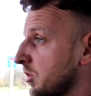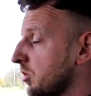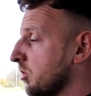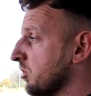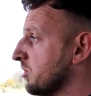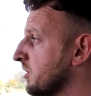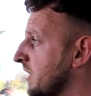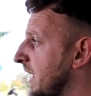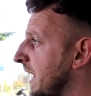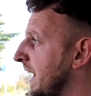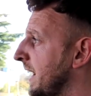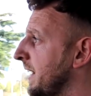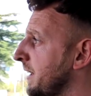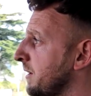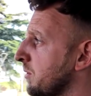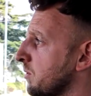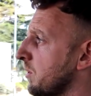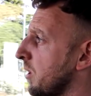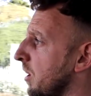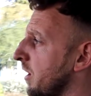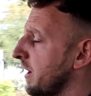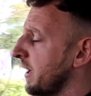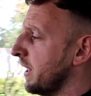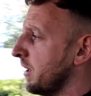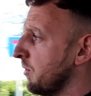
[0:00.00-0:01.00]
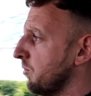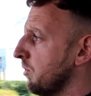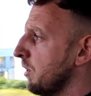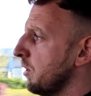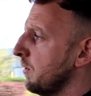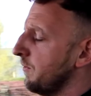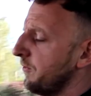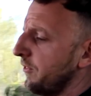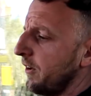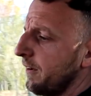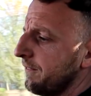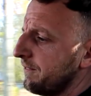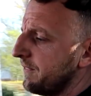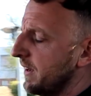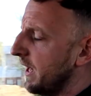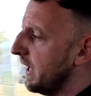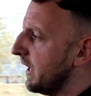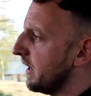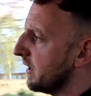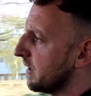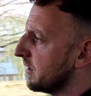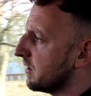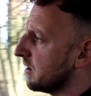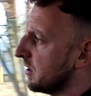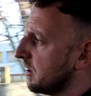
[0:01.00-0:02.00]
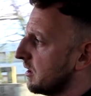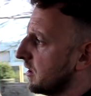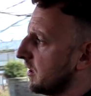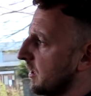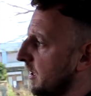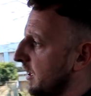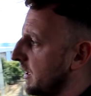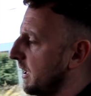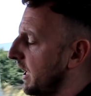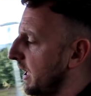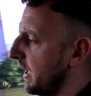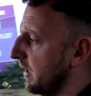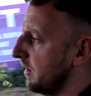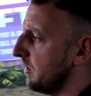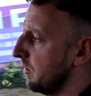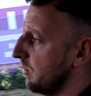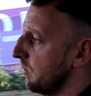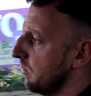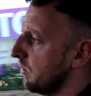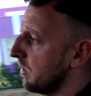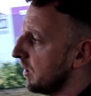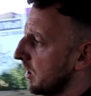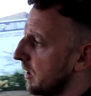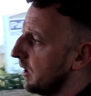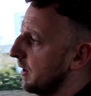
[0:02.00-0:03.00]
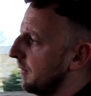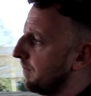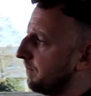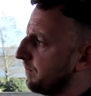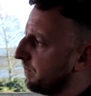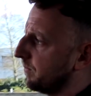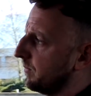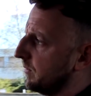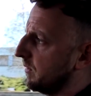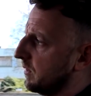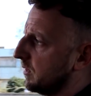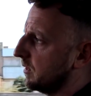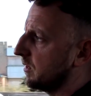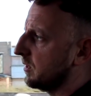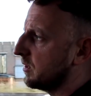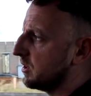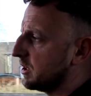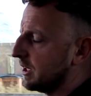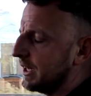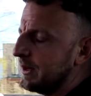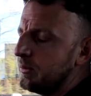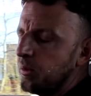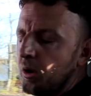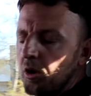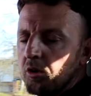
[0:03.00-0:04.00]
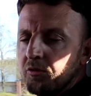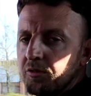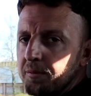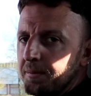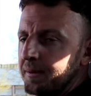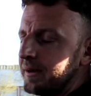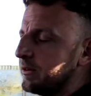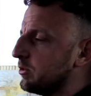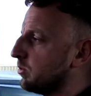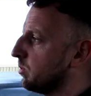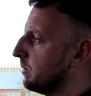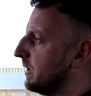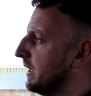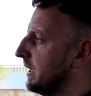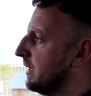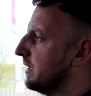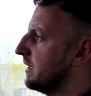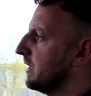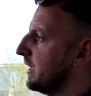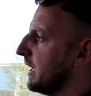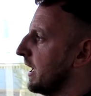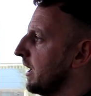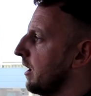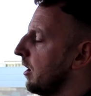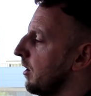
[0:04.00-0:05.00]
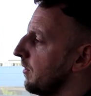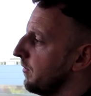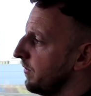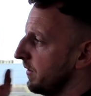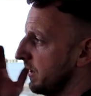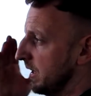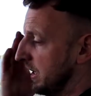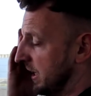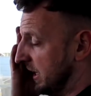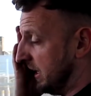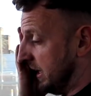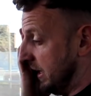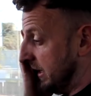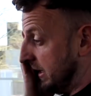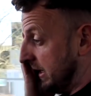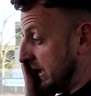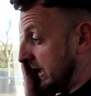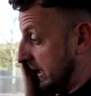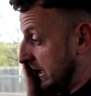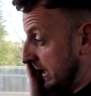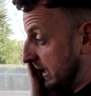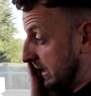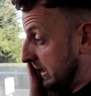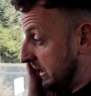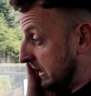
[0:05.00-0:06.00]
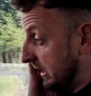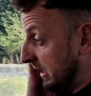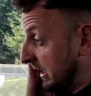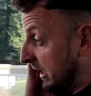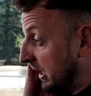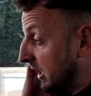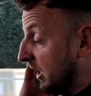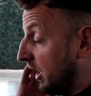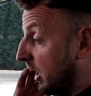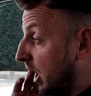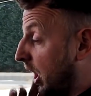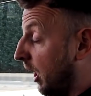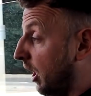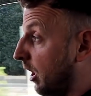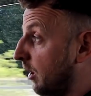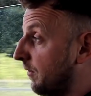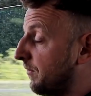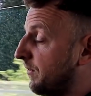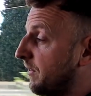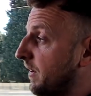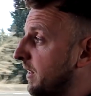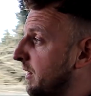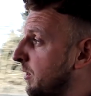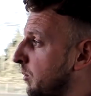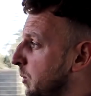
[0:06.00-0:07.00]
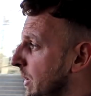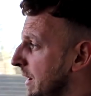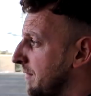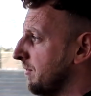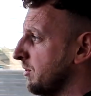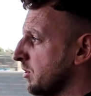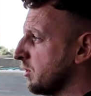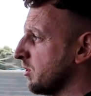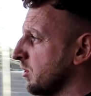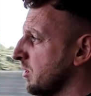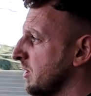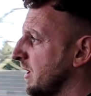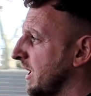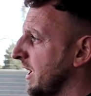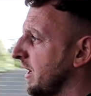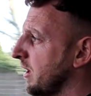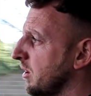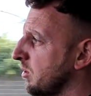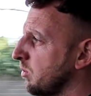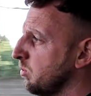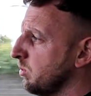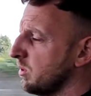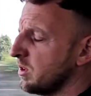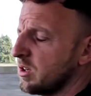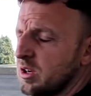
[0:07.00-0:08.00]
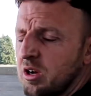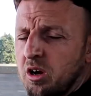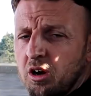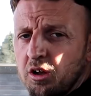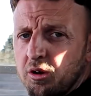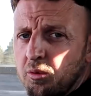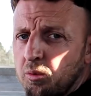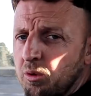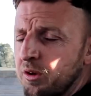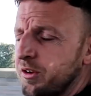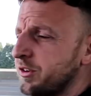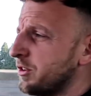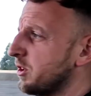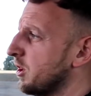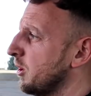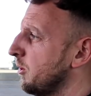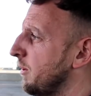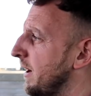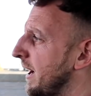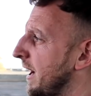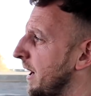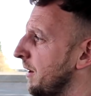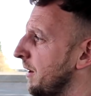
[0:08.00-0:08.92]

good day. We've got to get the roof off next, and then we're going to see what other bits we need to get off it. And hopefully the weather's good again because we kind of want to do it